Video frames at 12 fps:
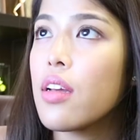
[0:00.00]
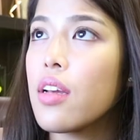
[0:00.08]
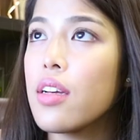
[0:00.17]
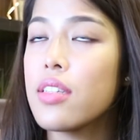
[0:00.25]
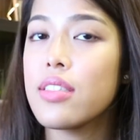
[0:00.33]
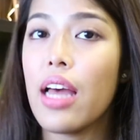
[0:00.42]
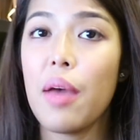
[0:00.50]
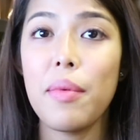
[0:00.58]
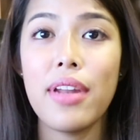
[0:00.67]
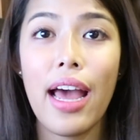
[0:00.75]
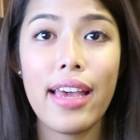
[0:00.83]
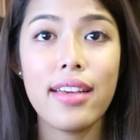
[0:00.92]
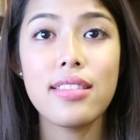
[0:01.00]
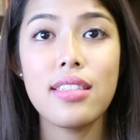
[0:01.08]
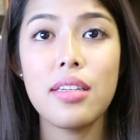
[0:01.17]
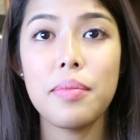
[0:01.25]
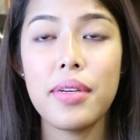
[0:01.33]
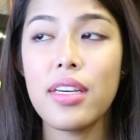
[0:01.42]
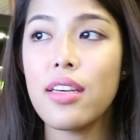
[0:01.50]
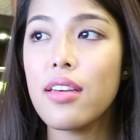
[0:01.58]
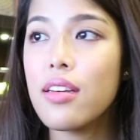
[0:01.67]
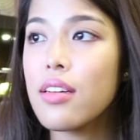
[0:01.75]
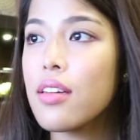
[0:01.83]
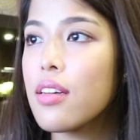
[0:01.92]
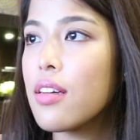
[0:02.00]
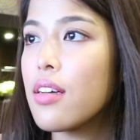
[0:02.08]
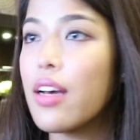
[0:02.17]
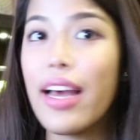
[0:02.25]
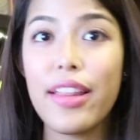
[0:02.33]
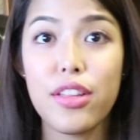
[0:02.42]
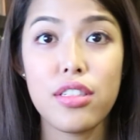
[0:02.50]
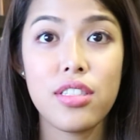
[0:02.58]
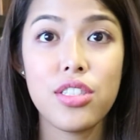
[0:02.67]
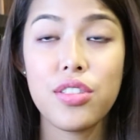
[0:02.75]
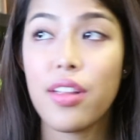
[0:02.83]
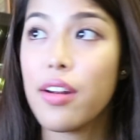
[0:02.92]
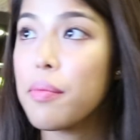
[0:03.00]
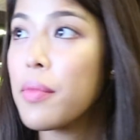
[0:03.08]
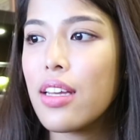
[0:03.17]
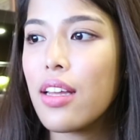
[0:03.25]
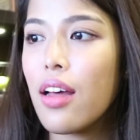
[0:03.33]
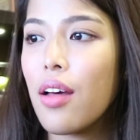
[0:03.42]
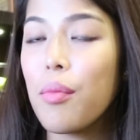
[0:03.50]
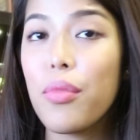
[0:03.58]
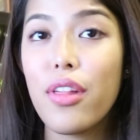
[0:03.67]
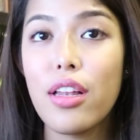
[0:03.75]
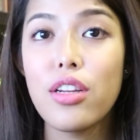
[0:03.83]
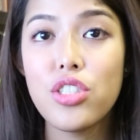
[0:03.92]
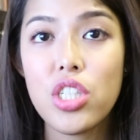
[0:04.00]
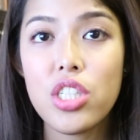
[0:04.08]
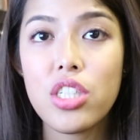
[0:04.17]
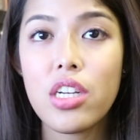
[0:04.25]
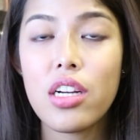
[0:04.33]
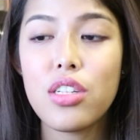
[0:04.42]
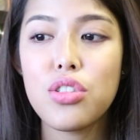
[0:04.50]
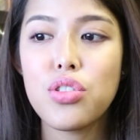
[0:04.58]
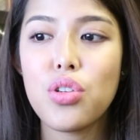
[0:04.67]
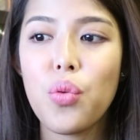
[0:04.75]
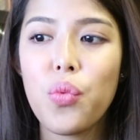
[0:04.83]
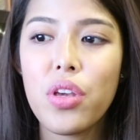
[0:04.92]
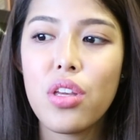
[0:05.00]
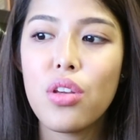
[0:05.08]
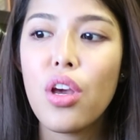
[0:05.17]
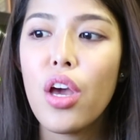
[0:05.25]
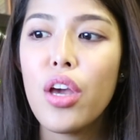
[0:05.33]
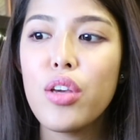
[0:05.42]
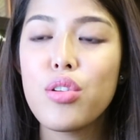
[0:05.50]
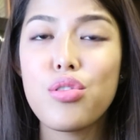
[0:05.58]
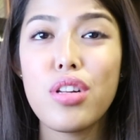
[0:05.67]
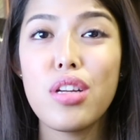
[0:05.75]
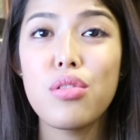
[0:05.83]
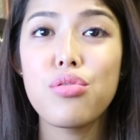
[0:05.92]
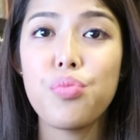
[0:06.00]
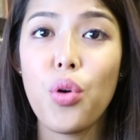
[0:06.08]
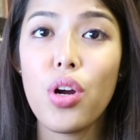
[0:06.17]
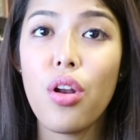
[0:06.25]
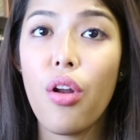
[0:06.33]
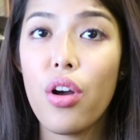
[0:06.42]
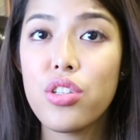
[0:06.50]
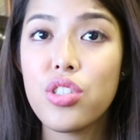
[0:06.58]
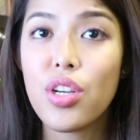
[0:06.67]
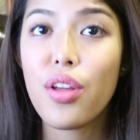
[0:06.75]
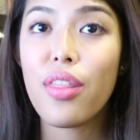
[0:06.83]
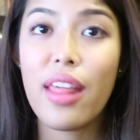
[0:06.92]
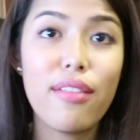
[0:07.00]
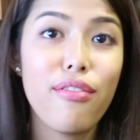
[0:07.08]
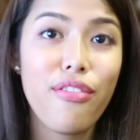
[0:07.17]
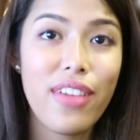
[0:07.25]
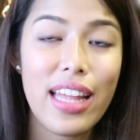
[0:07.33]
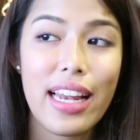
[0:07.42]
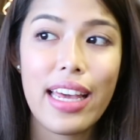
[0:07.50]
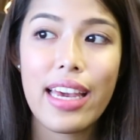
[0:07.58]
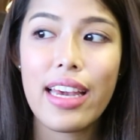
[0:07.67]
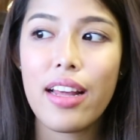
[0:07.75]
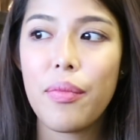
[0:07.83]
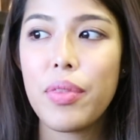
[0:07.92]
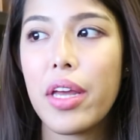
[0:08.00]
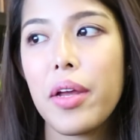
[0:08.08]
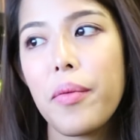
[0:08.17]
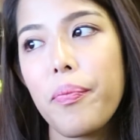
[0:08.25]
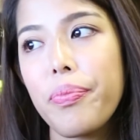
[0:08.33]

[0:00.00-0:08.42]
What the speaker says: Because I'm an INTP. I had to search that up. The logician. So we usually use more logic than feeling. Like,